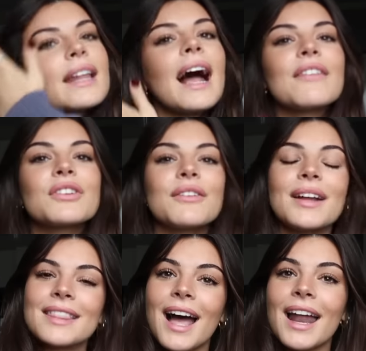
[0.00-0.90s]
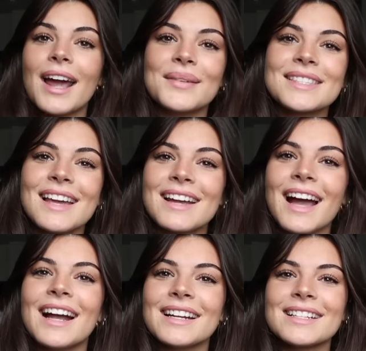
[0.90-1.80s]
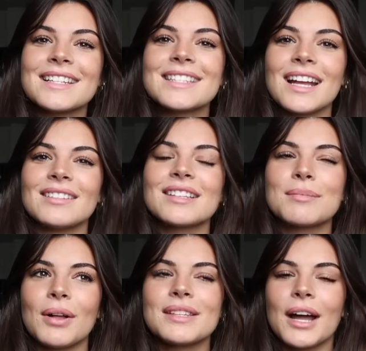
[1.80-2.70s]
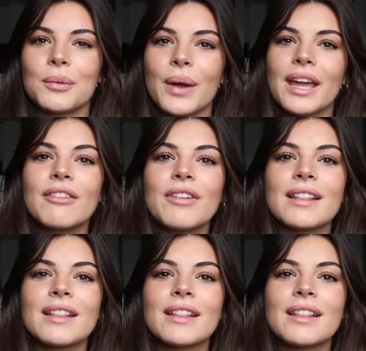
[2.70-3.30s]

Then after I read that, I was like, I need to stay on this small town wave.